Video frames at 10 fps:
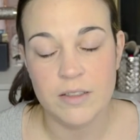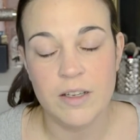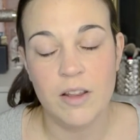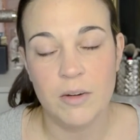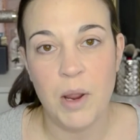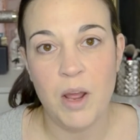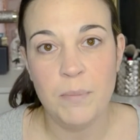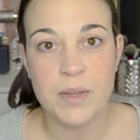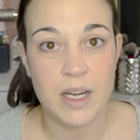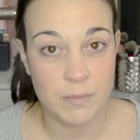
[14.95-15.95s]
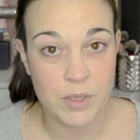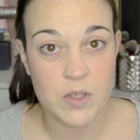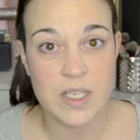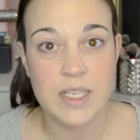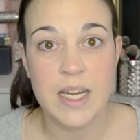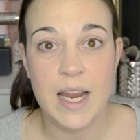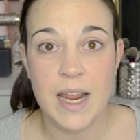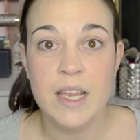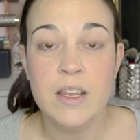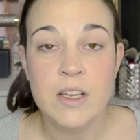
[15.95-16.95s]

Colourpop that I'm using today.